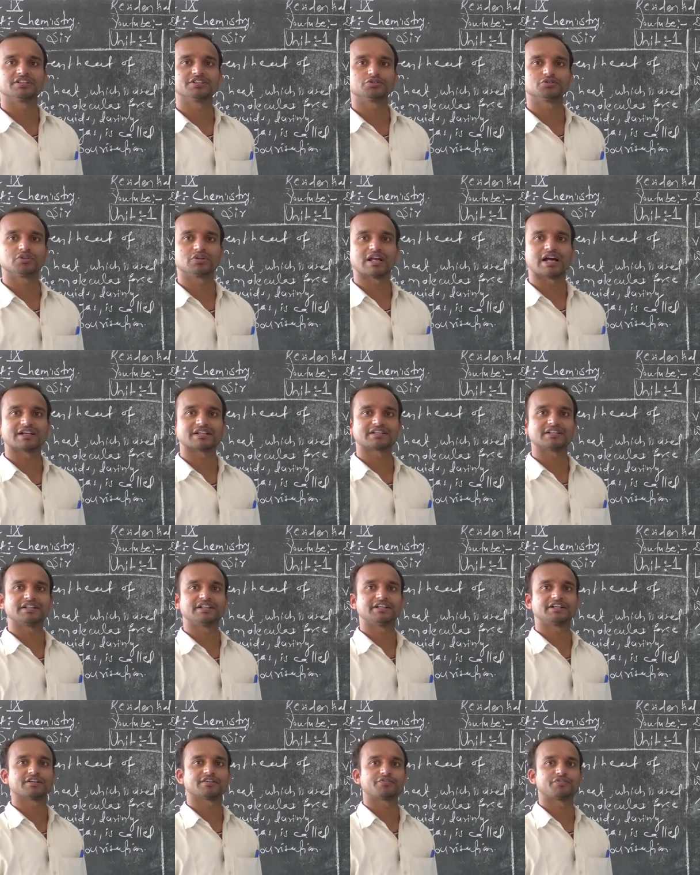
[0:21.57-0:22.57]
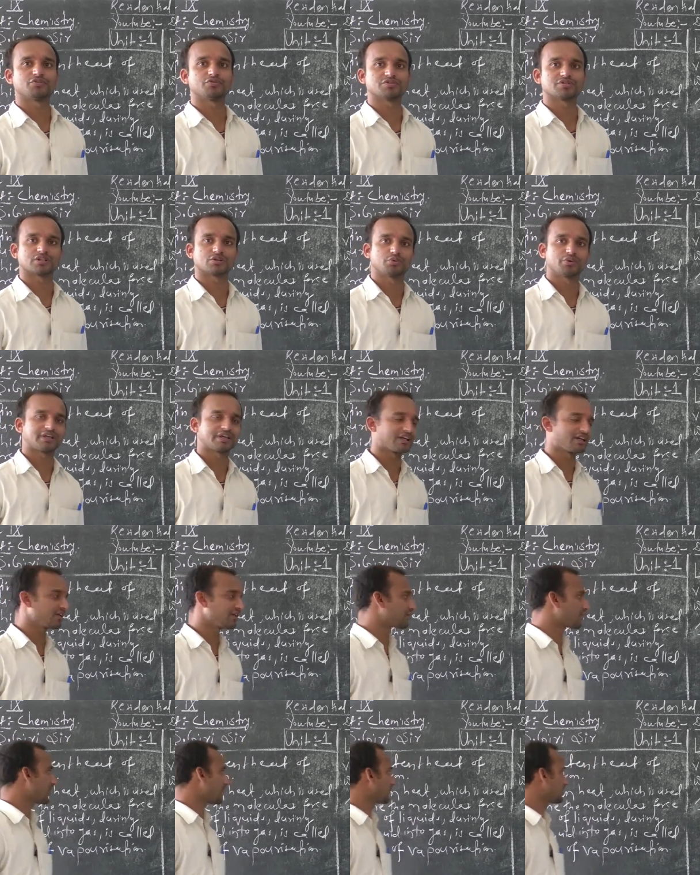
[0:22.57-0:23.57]
to the latent heat of fusion, we can
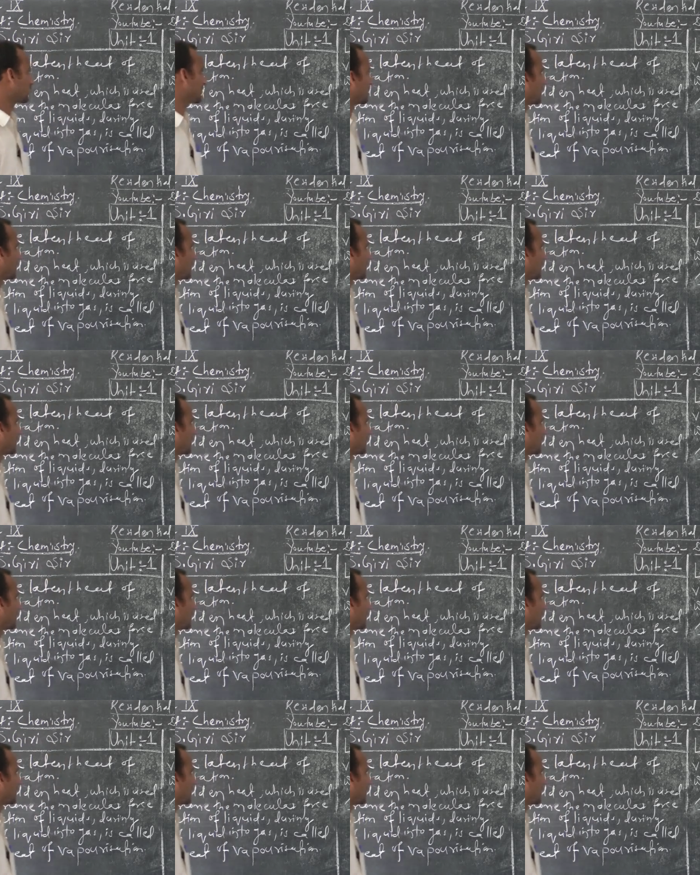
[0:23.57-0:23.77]
define the